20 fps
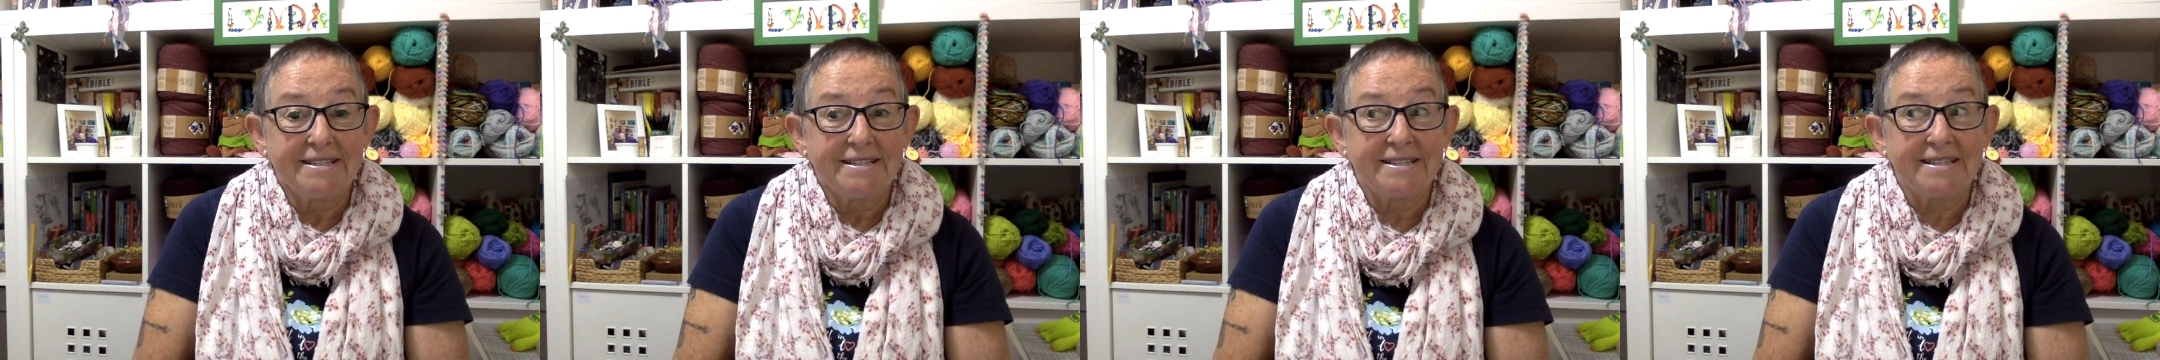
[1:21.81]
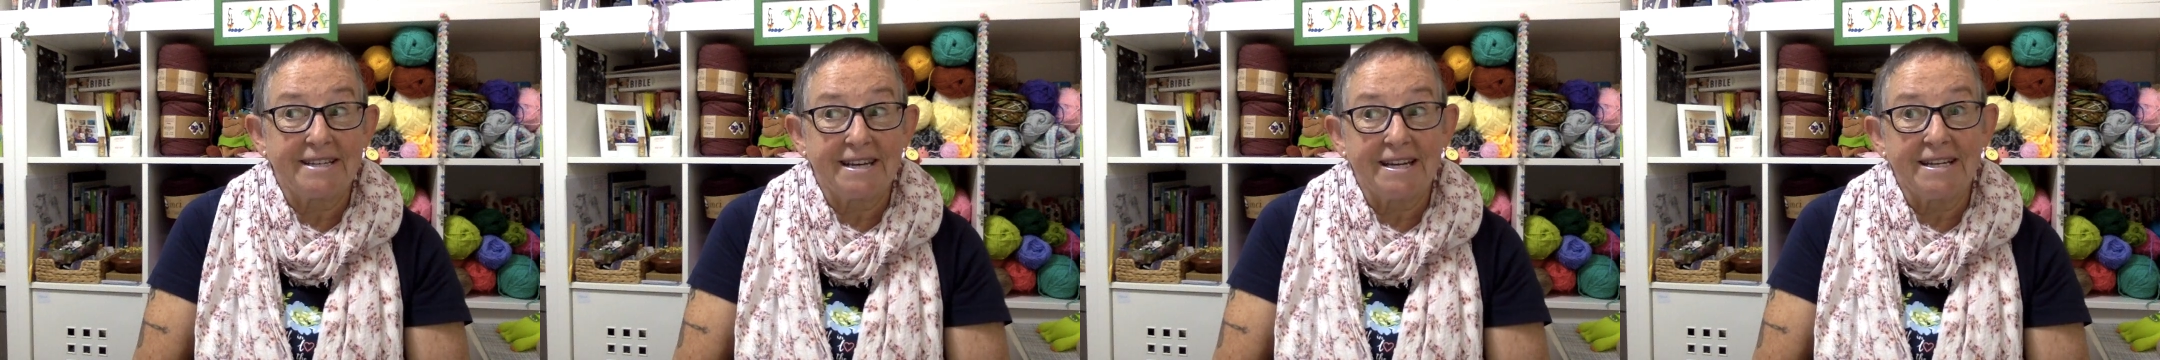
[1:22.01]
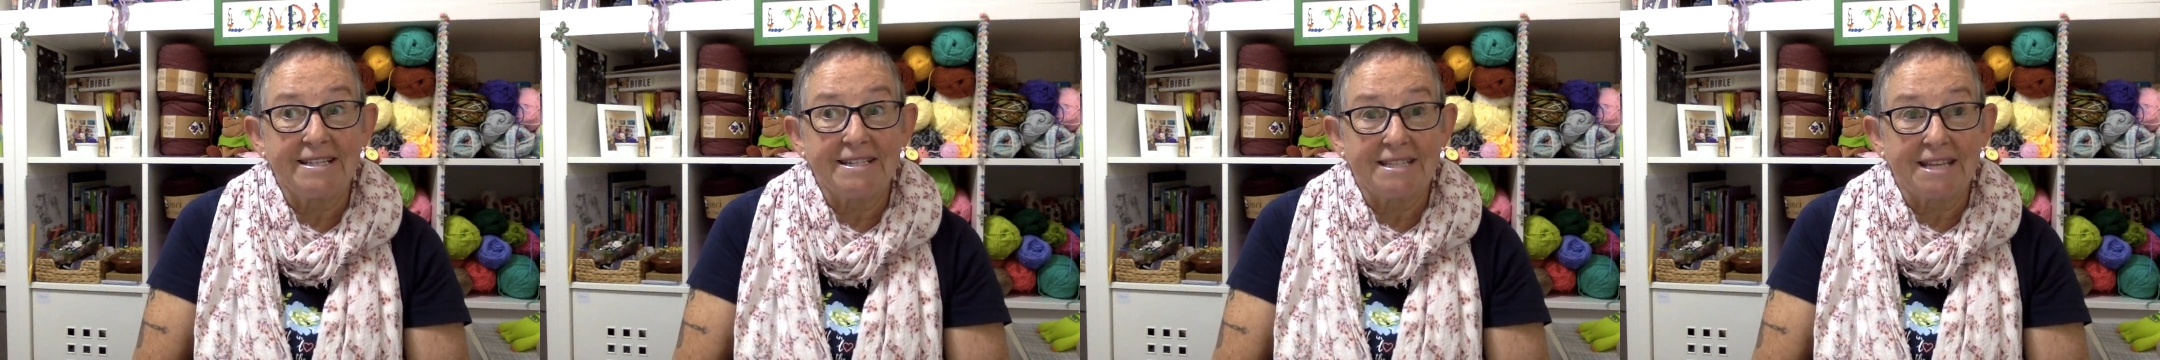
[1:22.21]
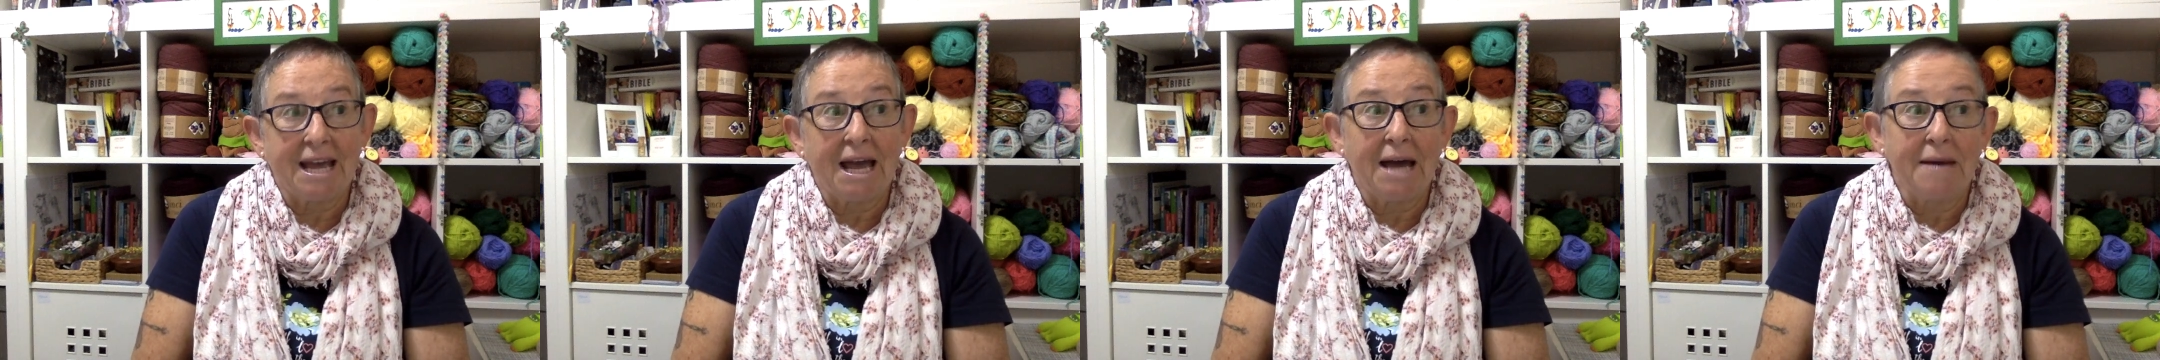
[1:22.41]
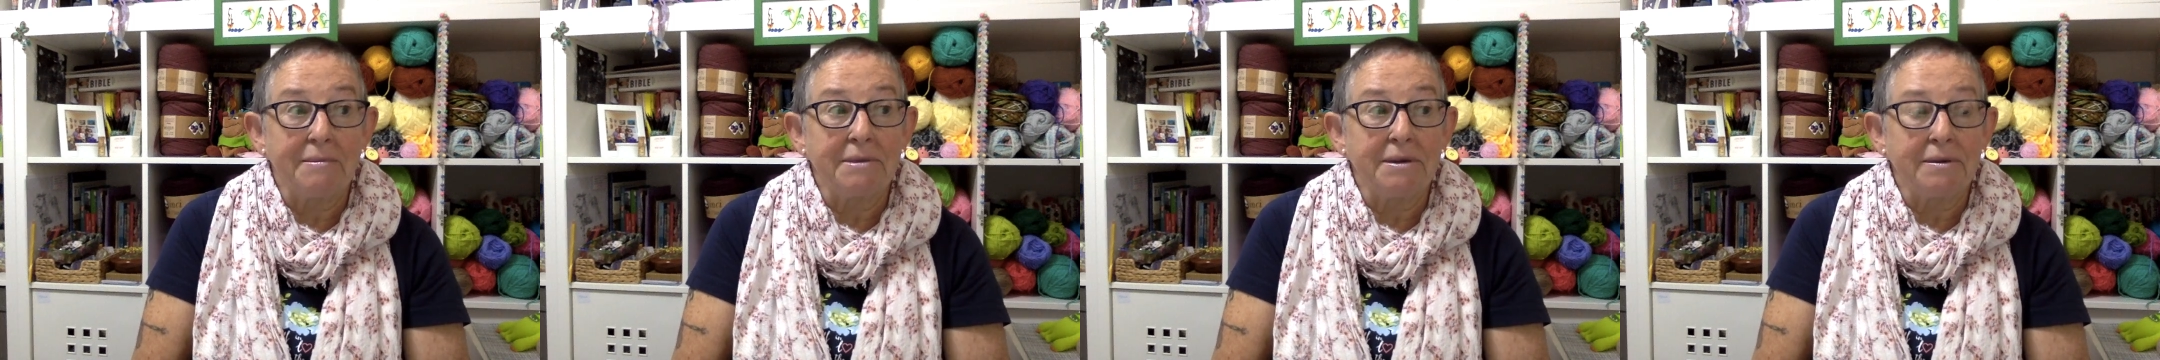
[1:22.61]
can
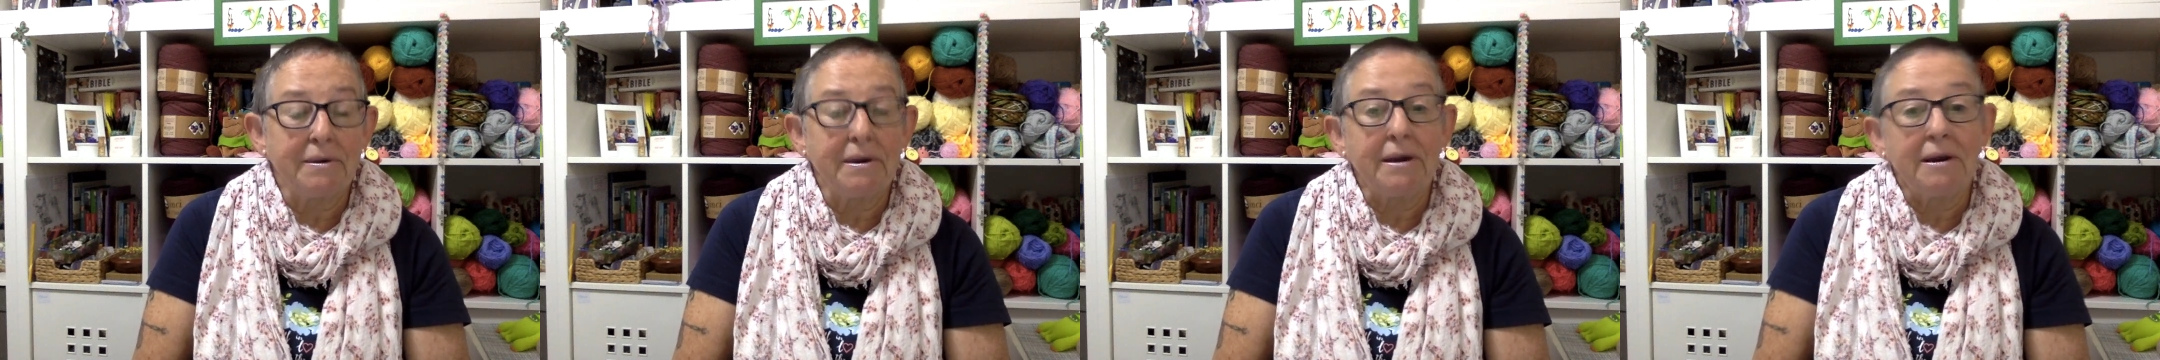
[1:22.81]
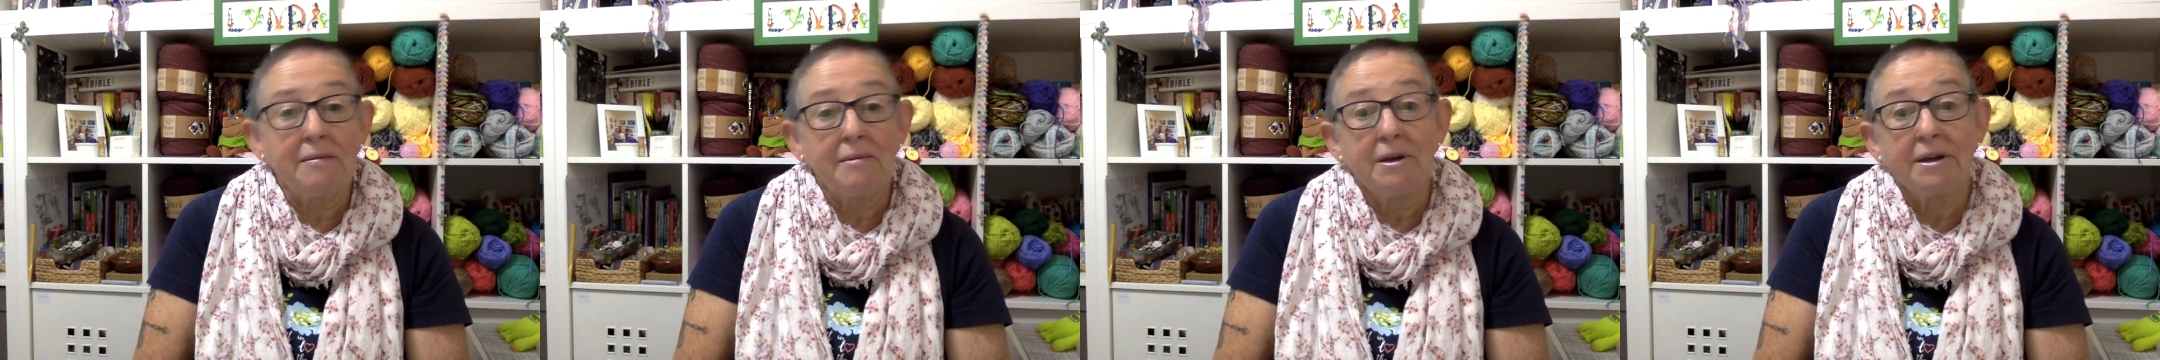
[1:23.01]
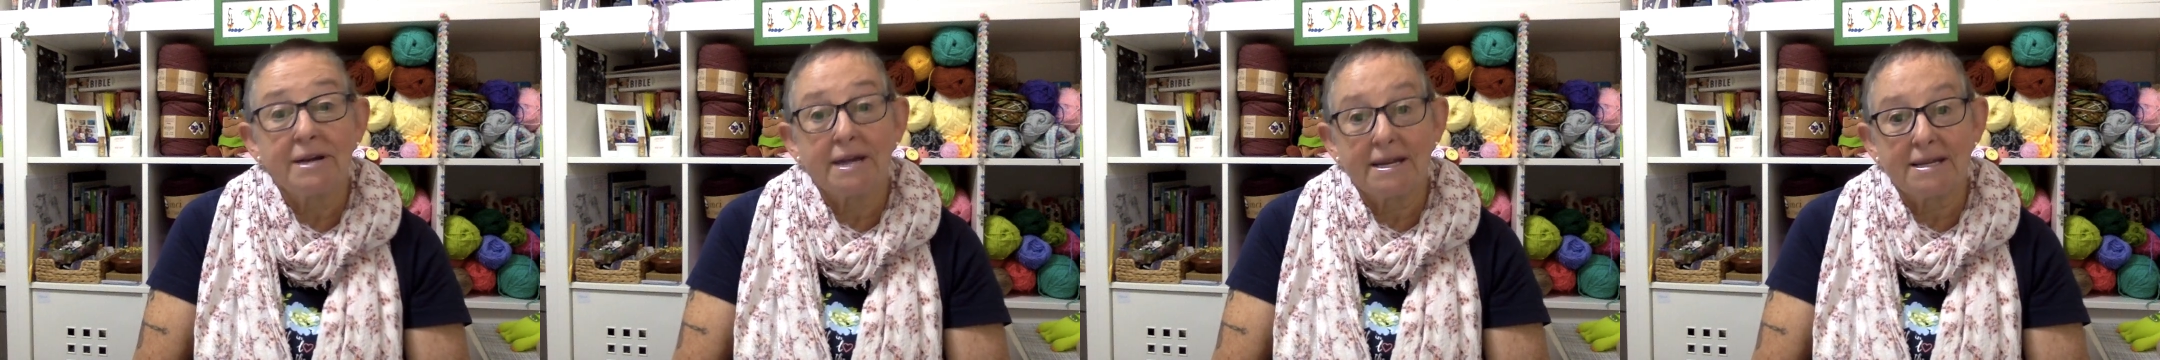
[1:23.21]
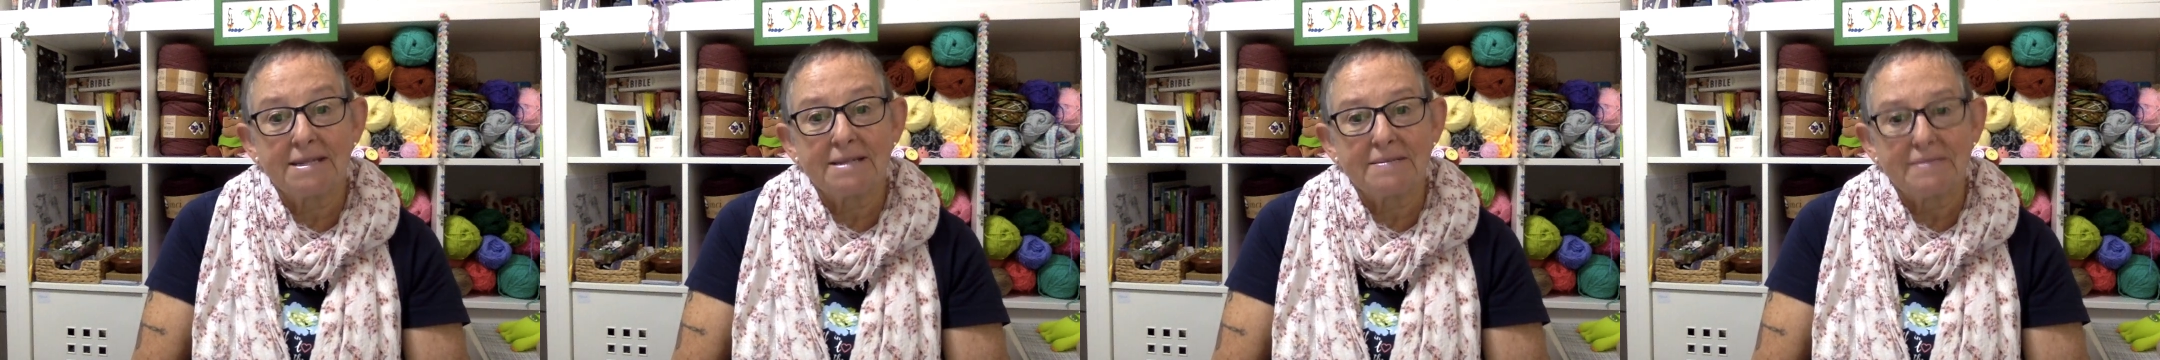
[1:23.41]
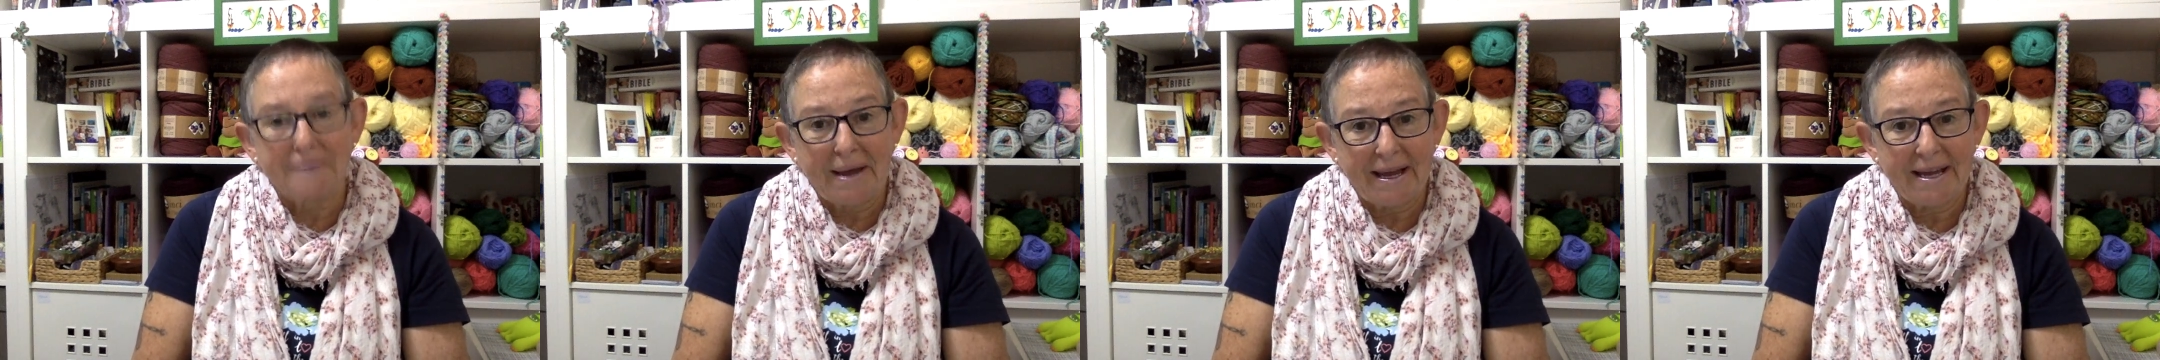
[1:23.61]
tell me where I might get
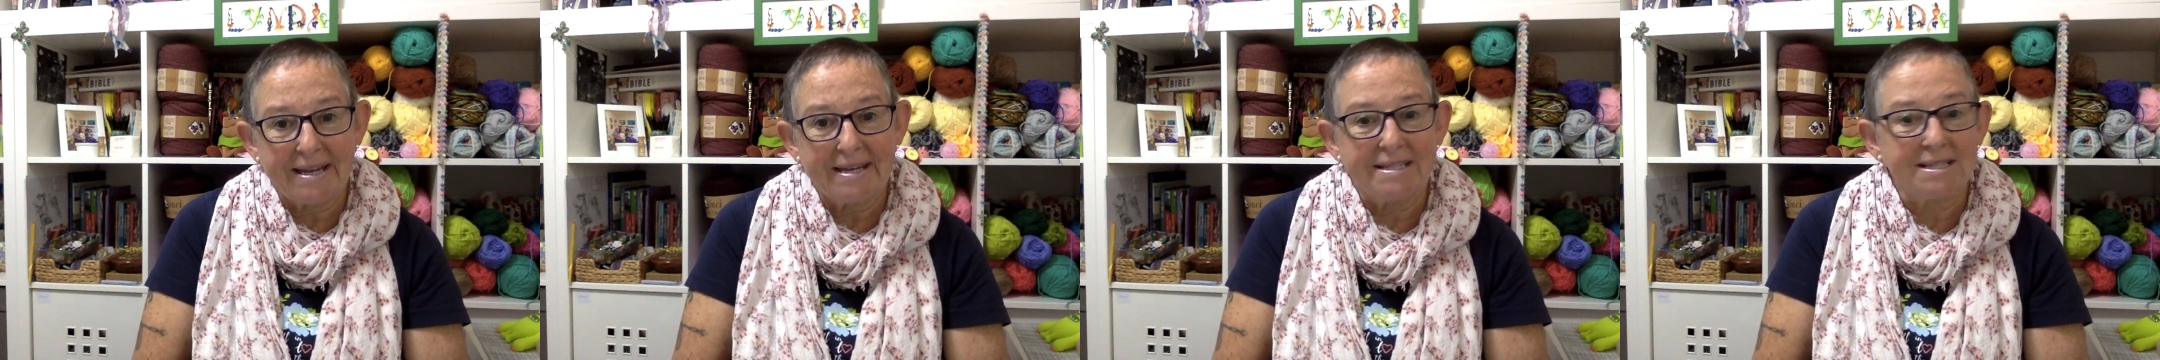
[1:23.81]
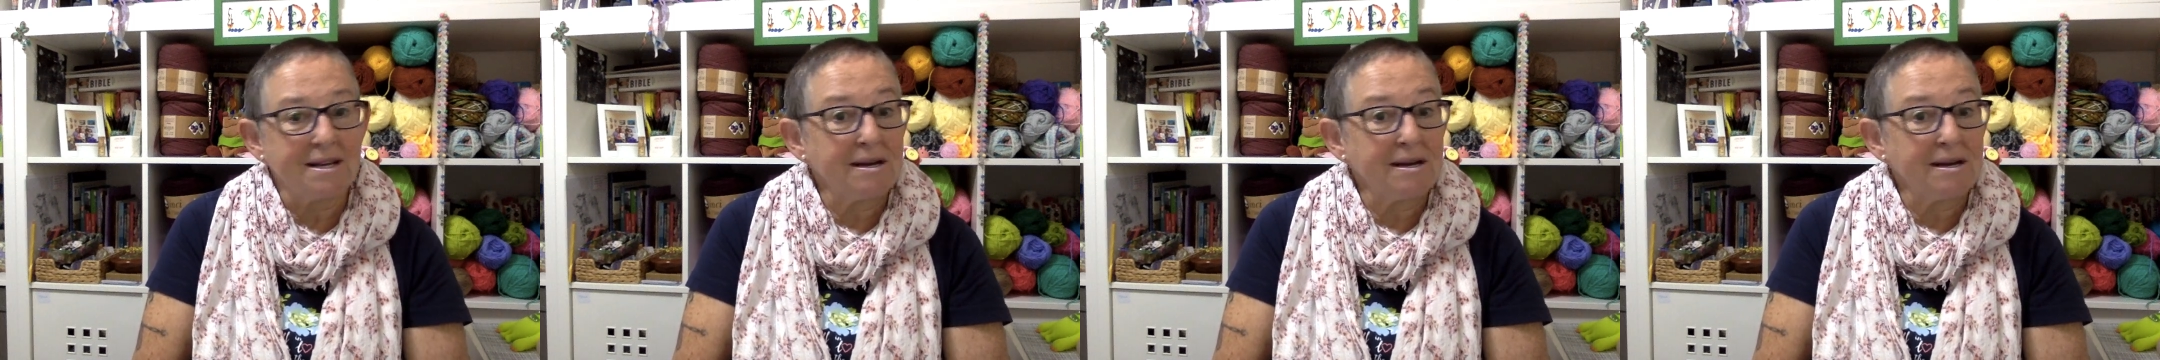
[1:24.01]
some baggies,